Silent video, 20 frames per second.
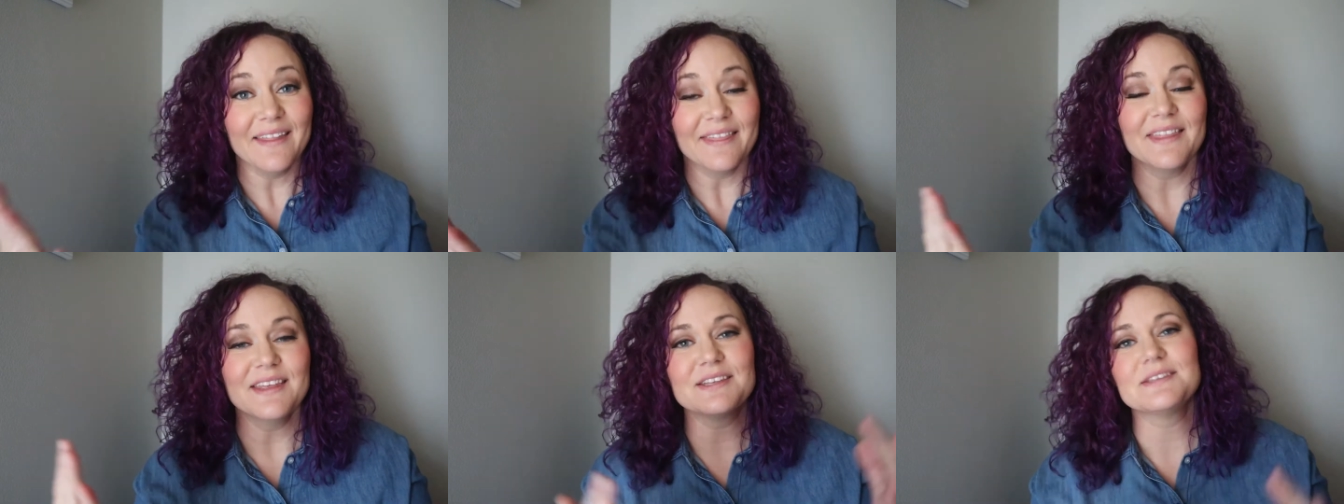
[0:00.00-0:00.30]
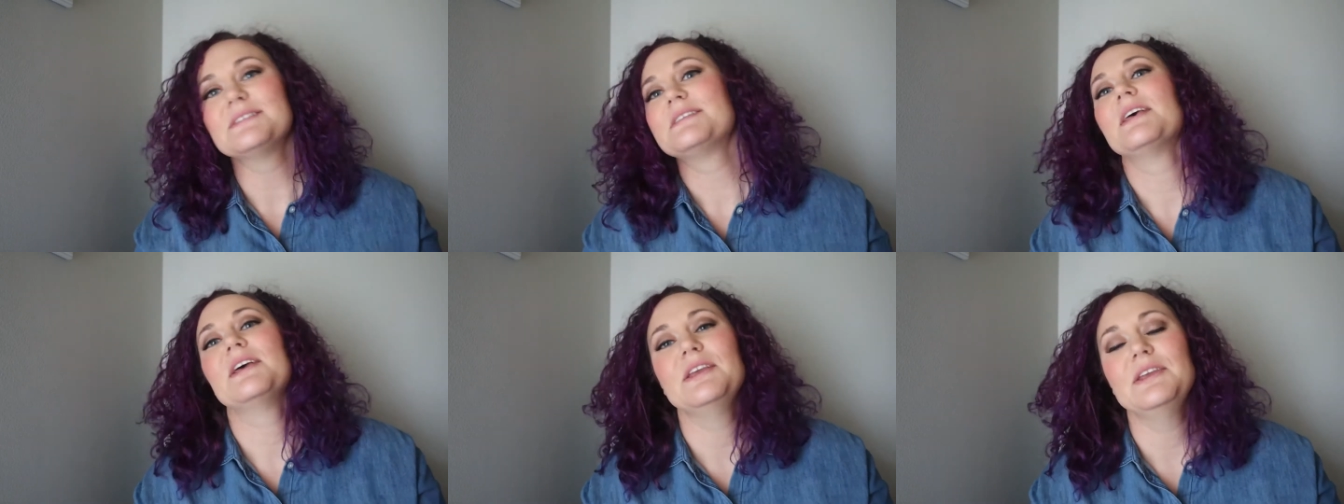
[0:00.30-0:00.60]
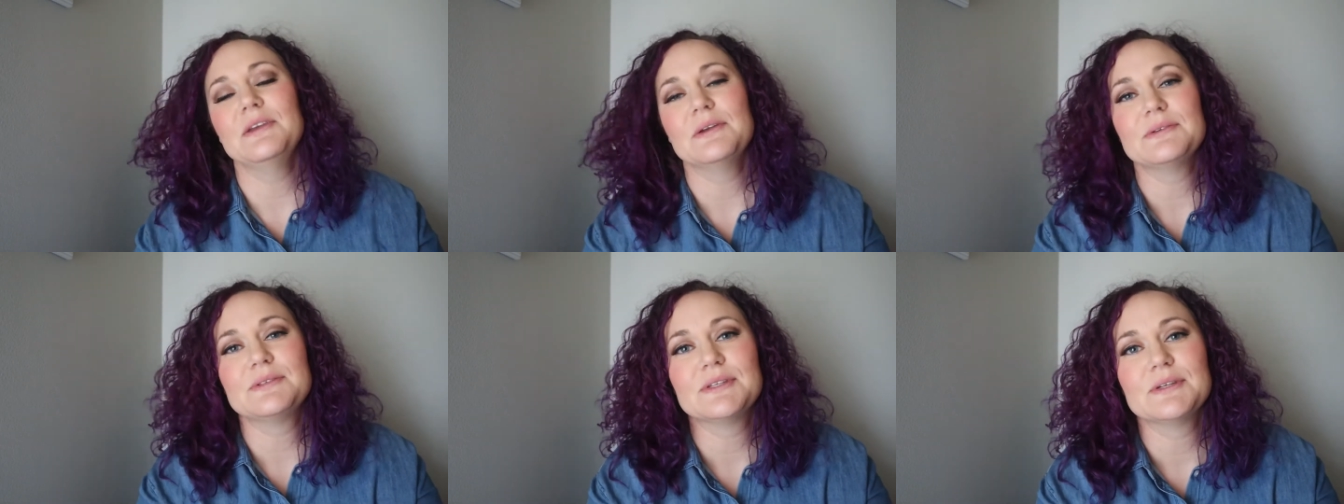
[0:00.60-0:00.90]
this
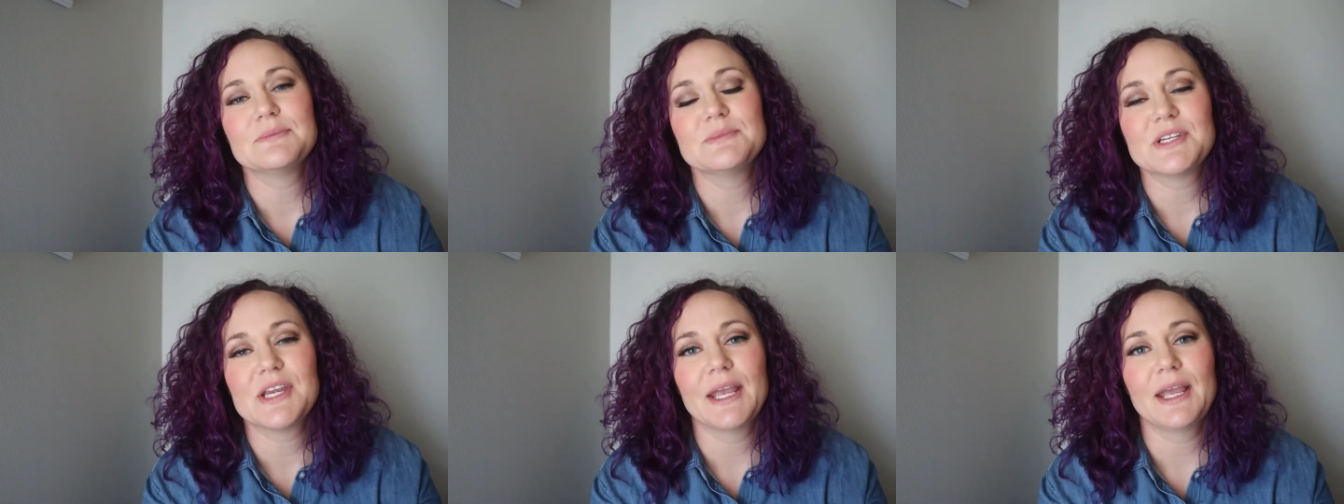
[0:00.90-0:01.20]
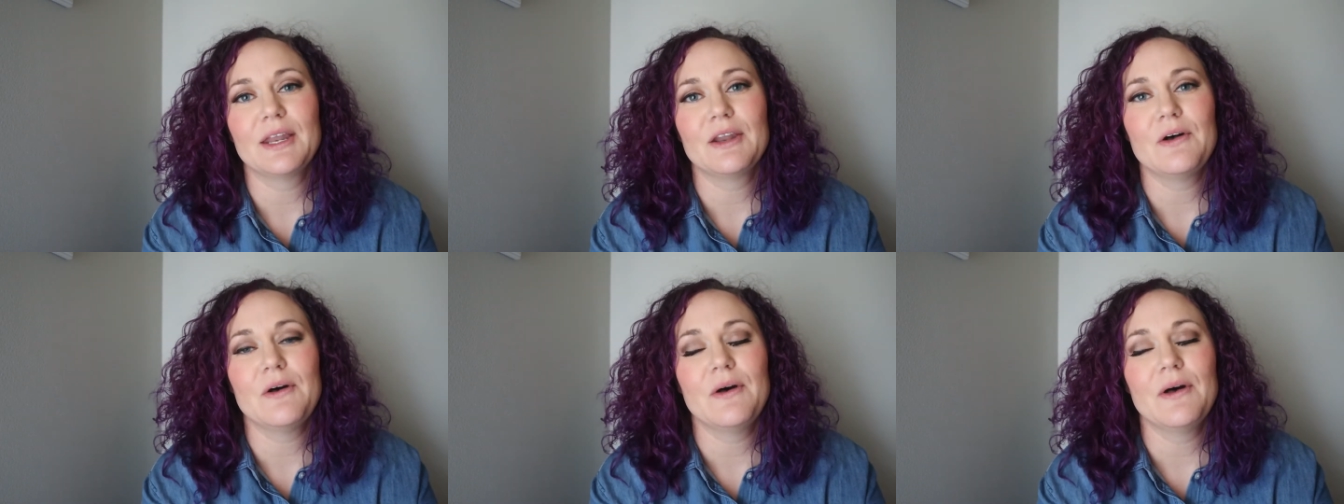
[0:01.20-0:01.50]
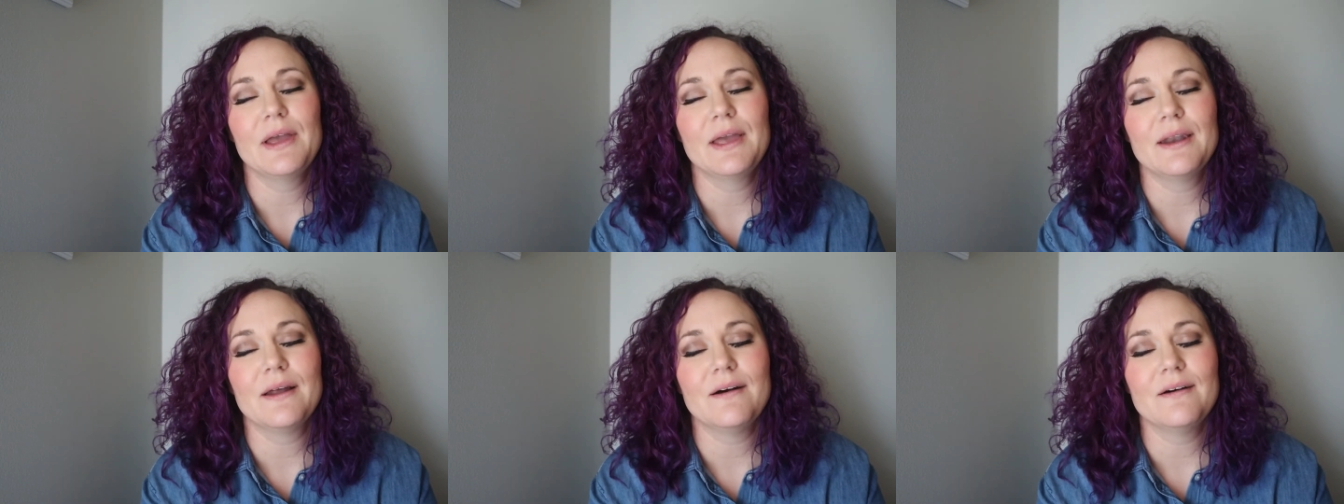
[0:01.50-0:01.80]
YouTube
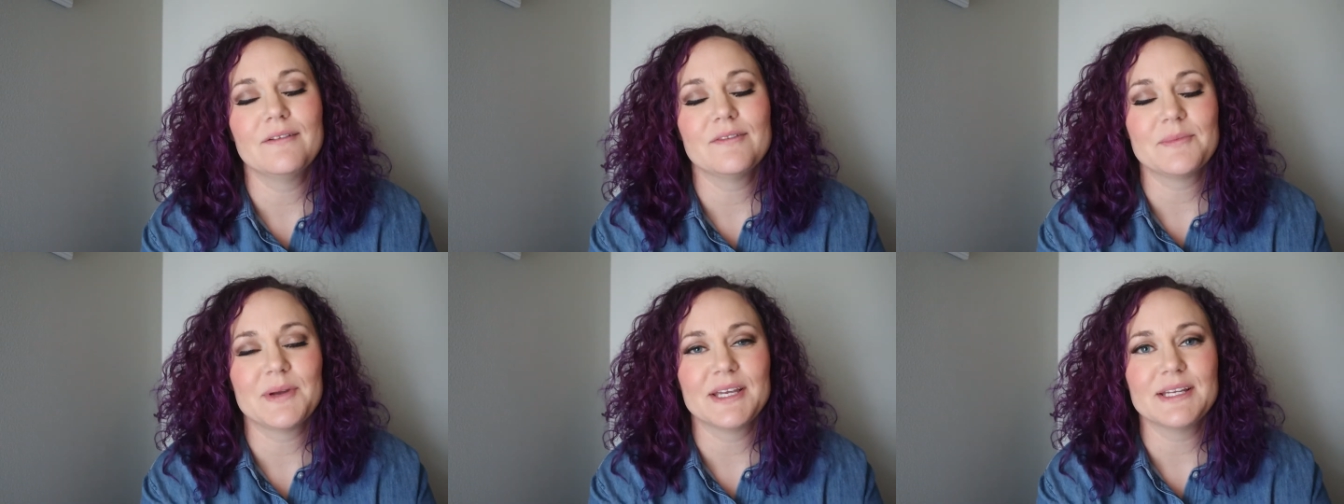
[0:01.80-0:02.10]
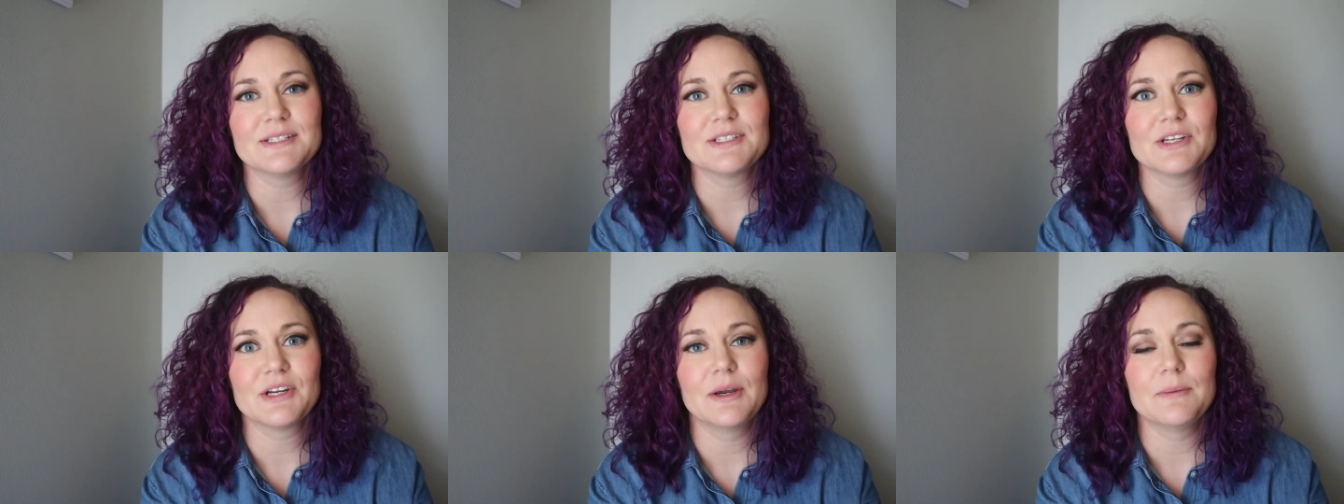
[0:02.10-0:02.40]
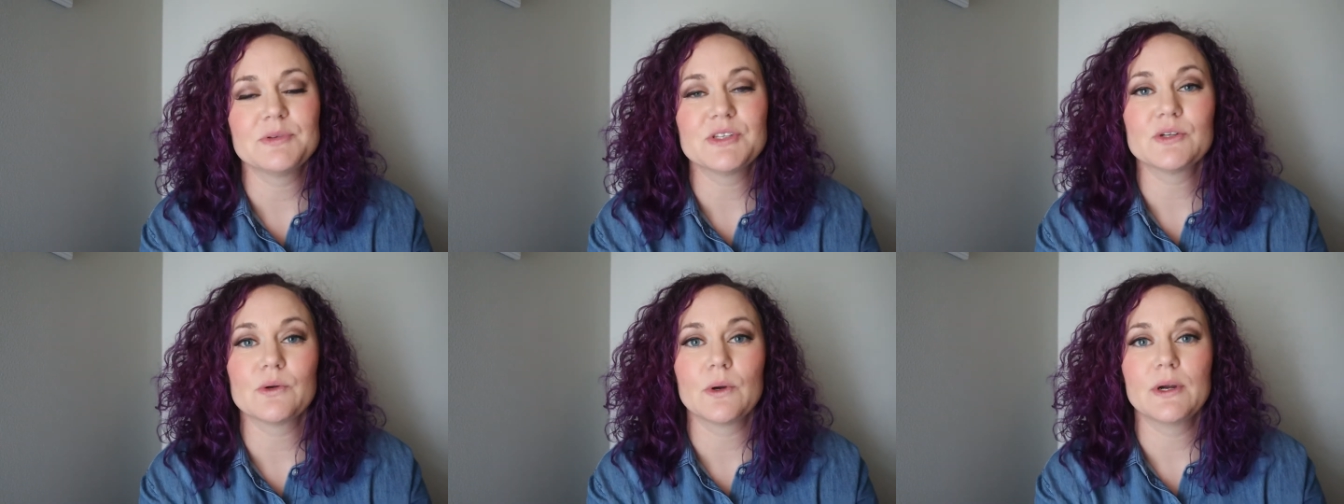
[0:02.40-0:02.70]
channel and all of my
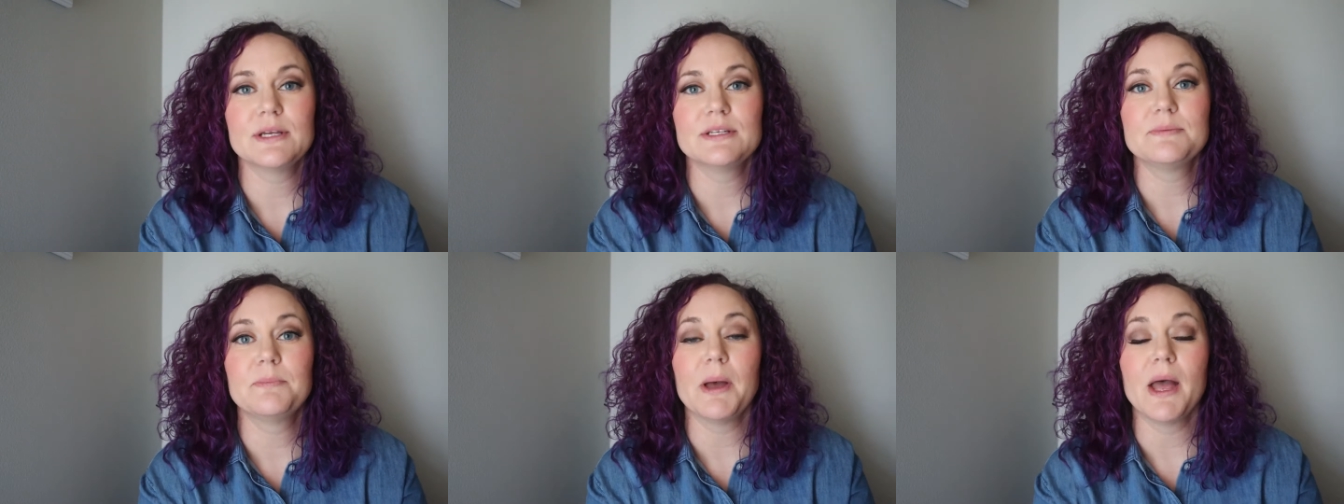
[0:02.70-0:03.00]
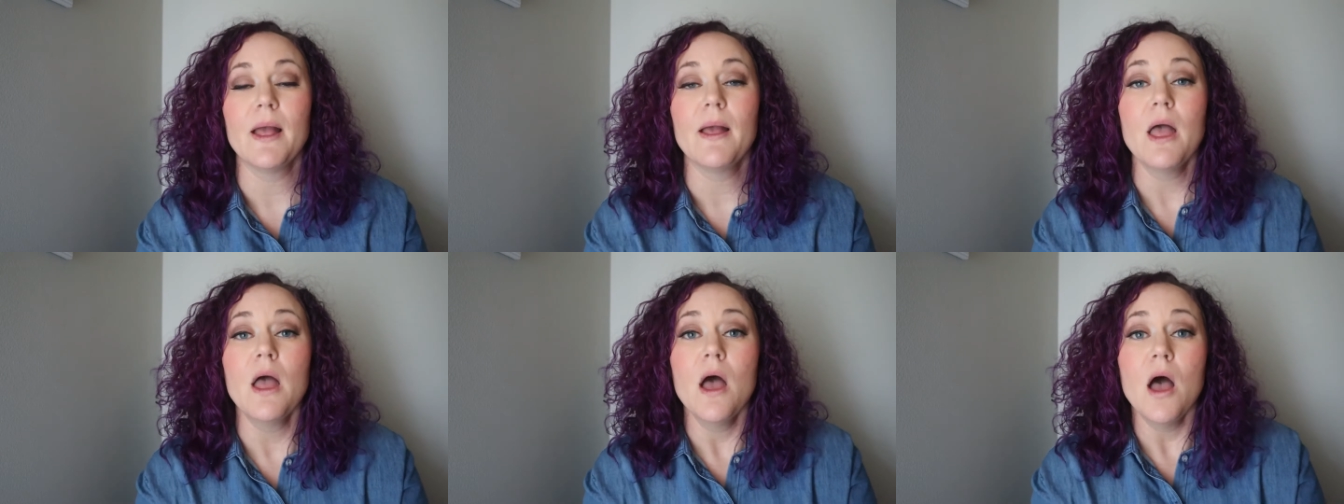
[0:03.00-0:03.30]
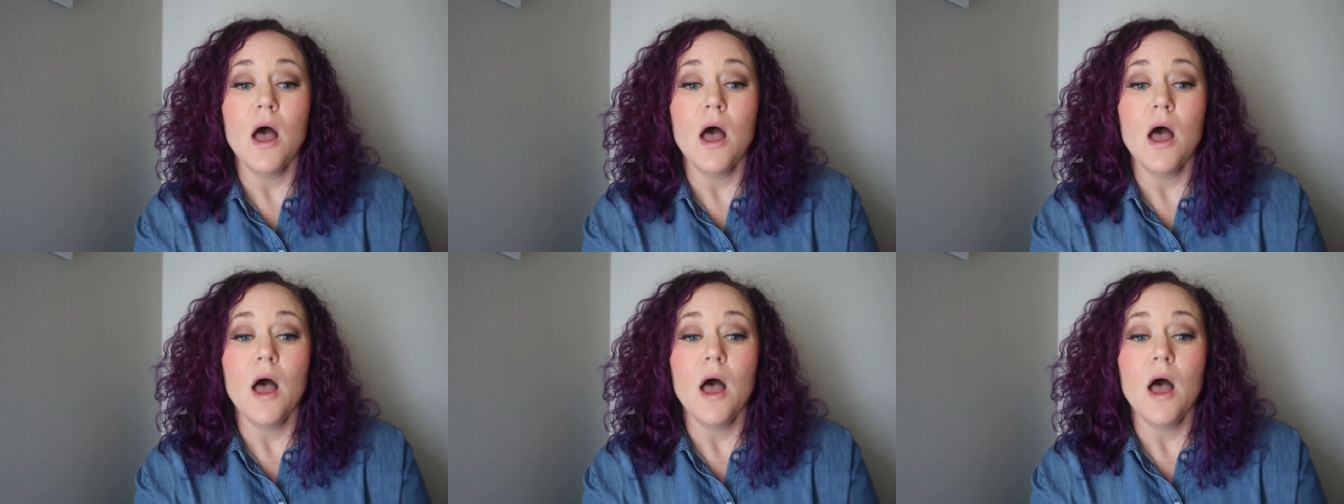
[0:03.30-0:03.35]
Instagram stories, but